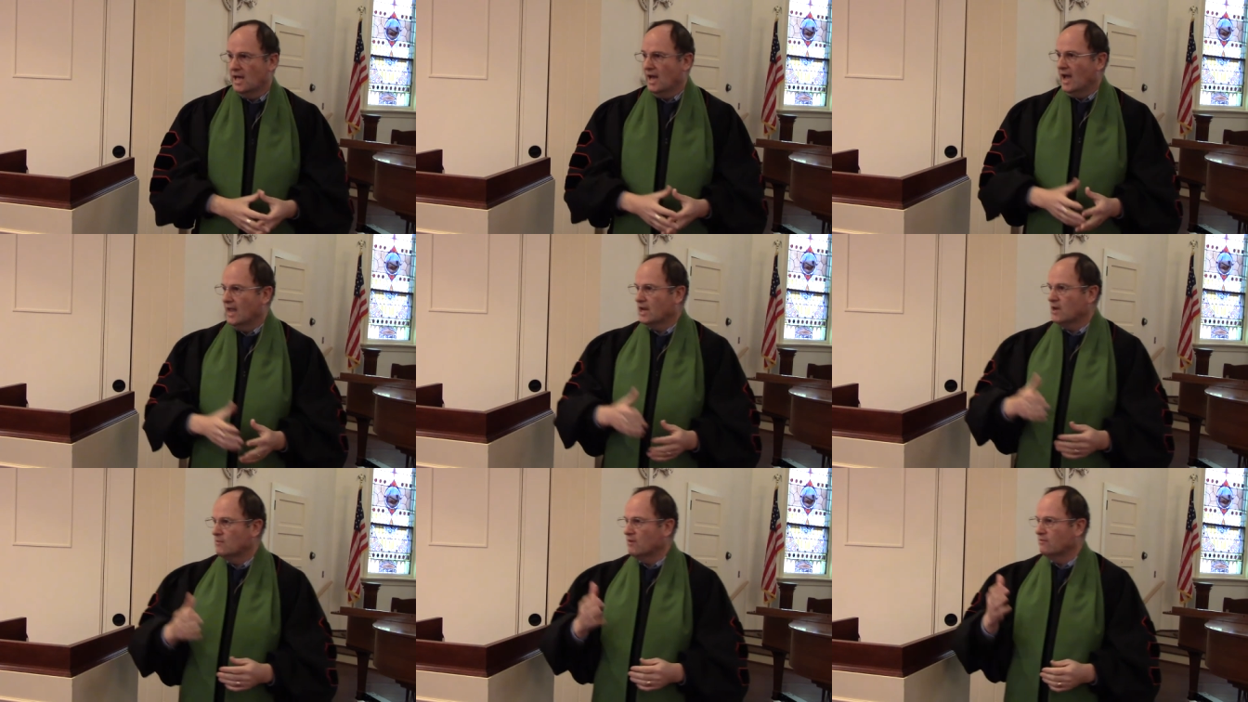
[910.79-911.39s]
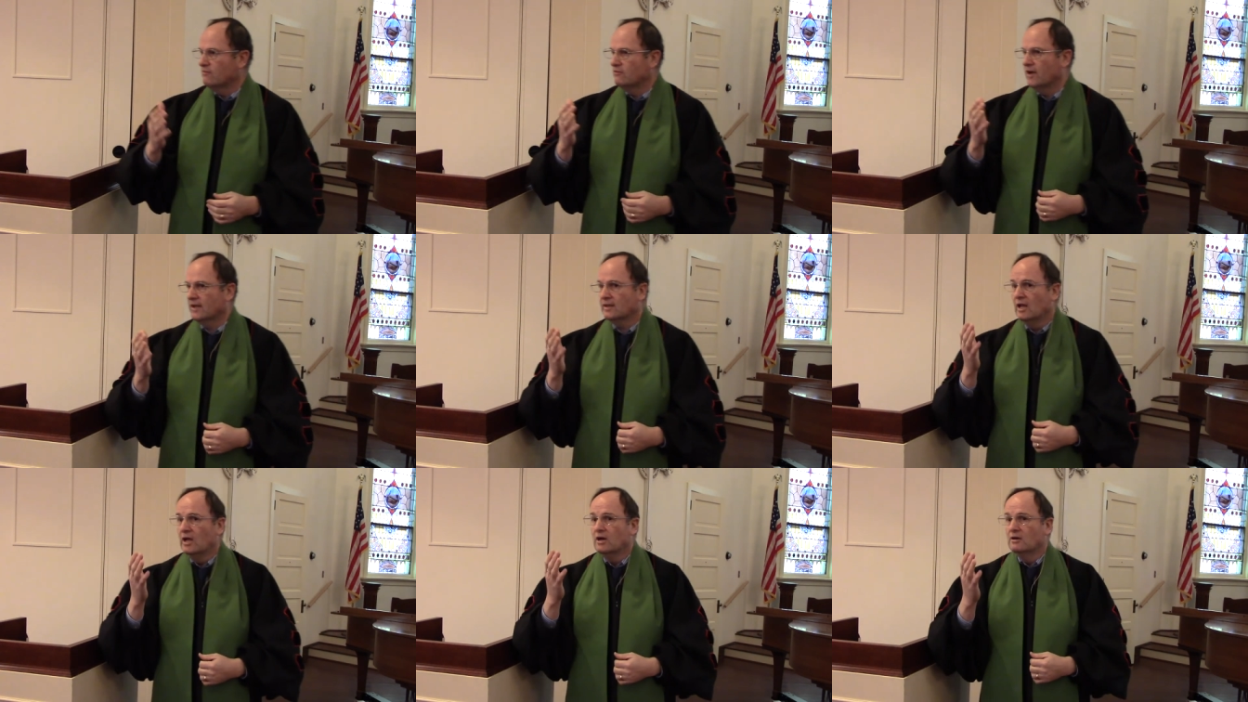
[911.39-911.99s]
I can
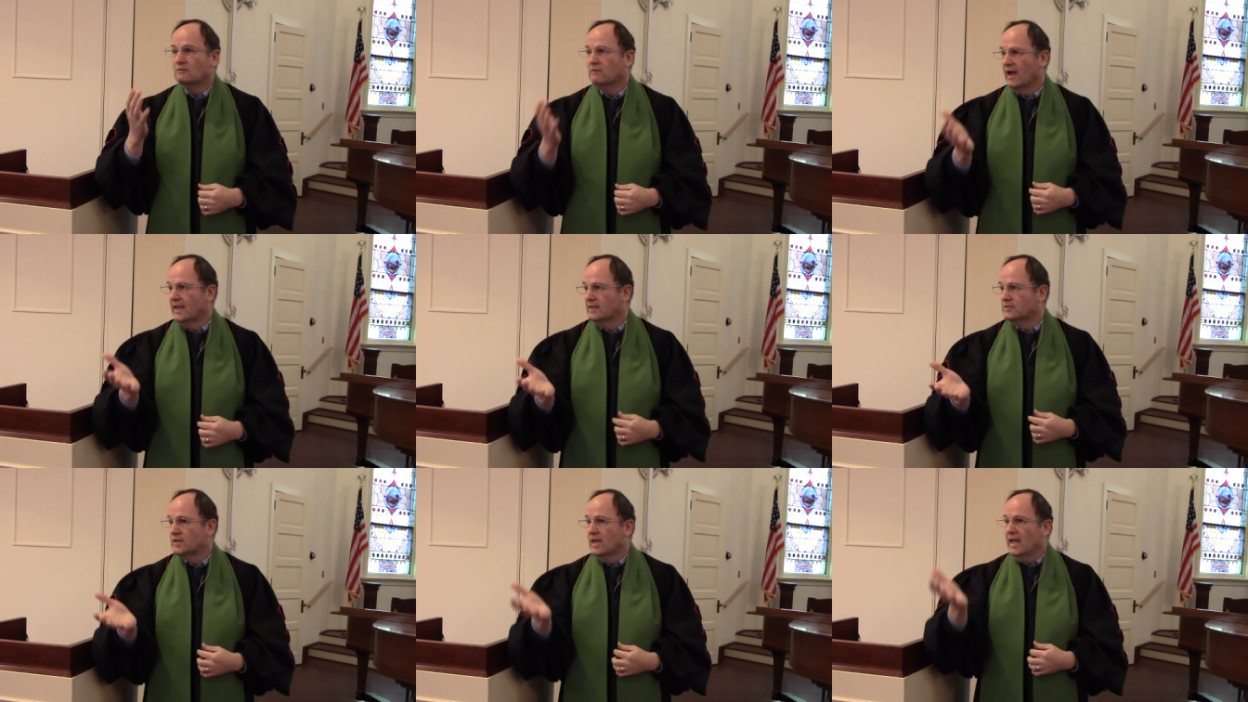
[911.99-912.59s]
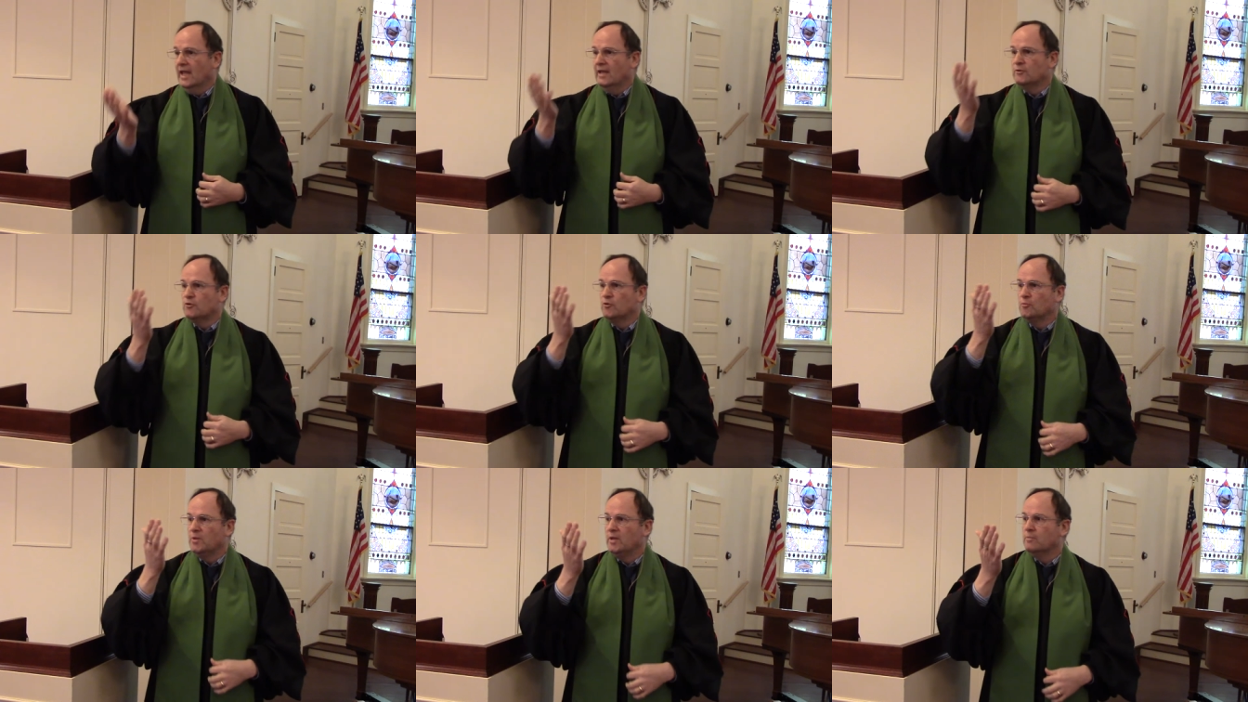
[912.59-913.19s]
reflect light
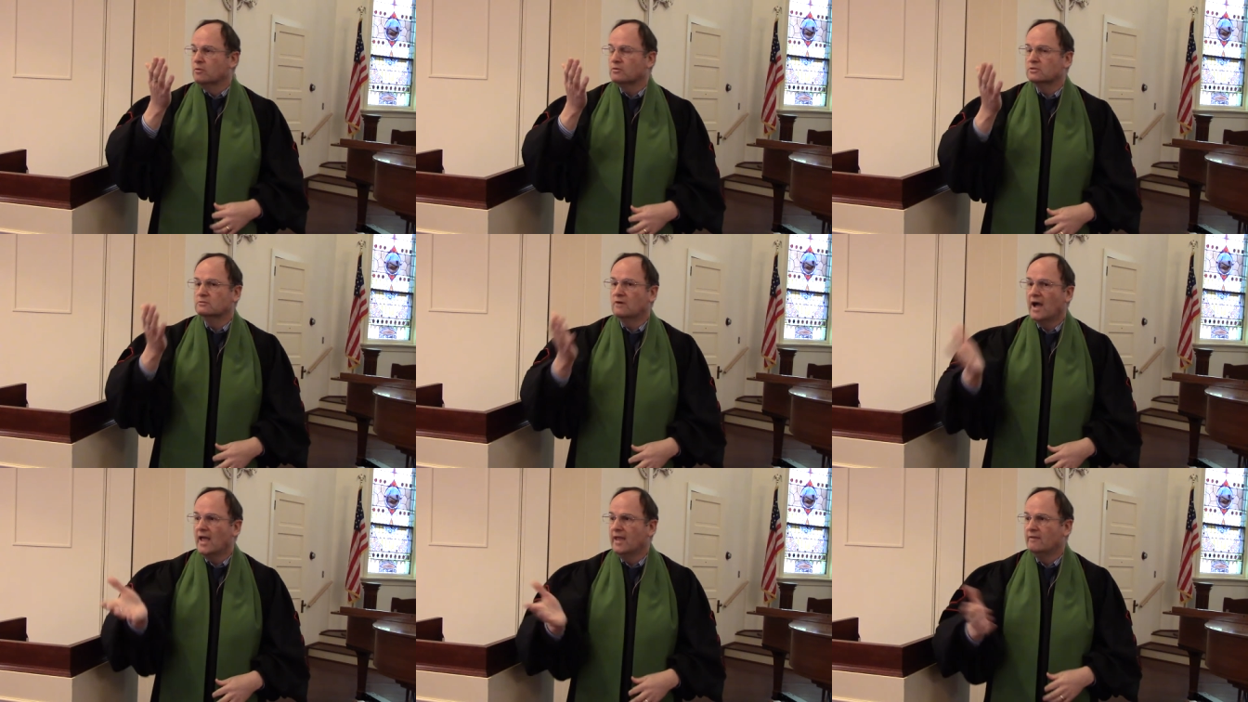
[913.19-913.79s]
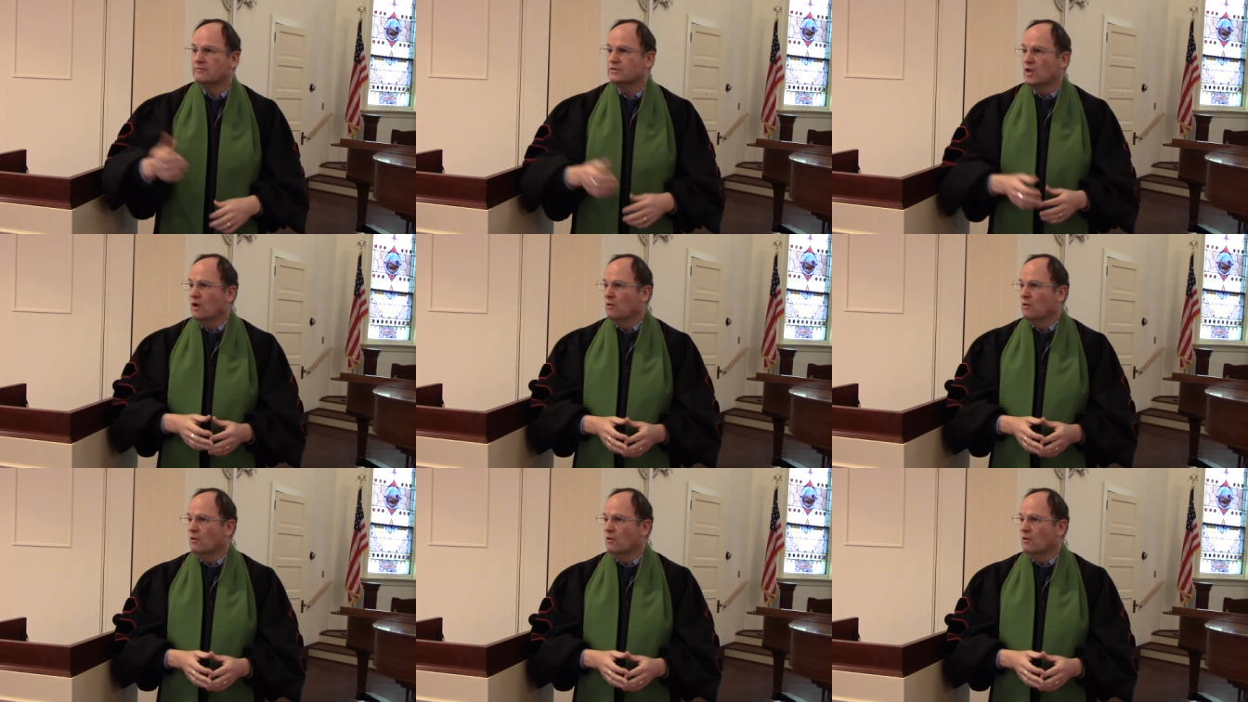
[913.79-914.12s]
into people's lives